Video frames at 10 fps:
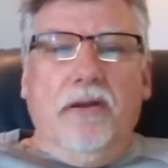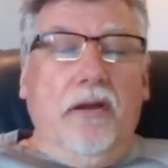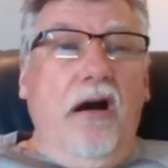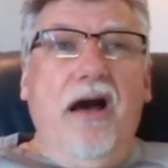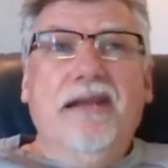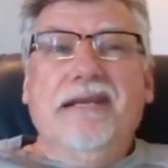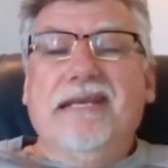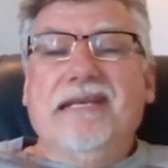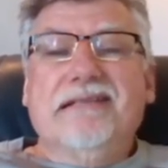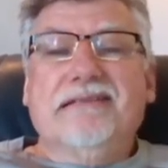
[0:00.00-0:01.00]
God
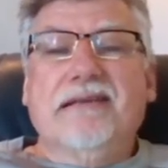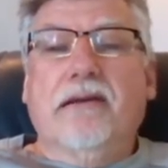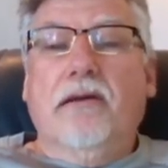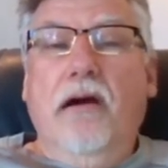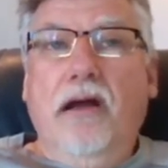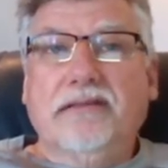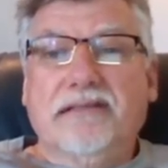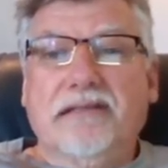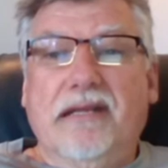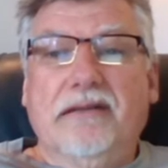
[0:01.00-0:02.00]
is the
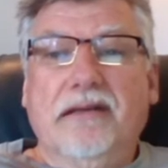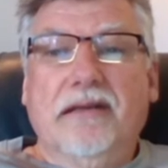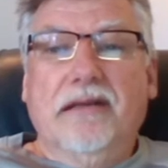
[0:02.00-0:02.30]
constant